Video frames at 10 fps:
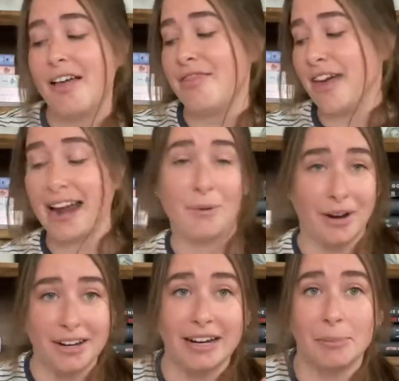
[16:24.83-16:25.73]
that I
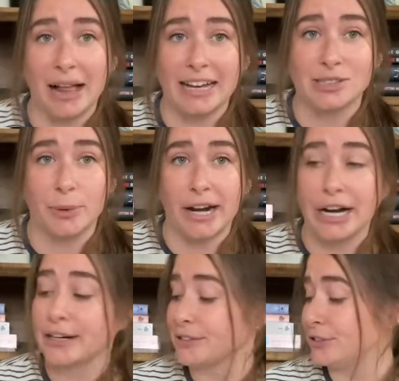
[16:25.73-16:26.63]
want to knit a black
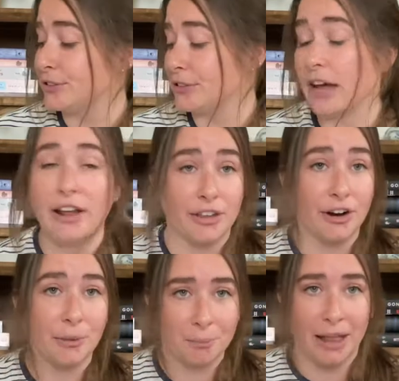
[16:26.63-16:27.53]
sweater.
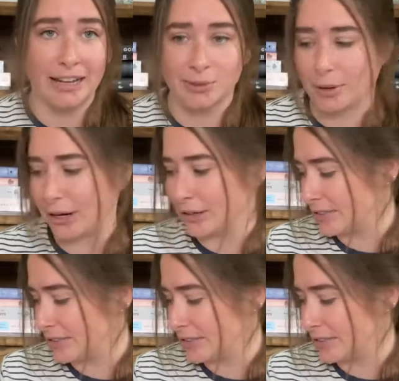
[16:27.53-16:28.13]
Another black sweater, because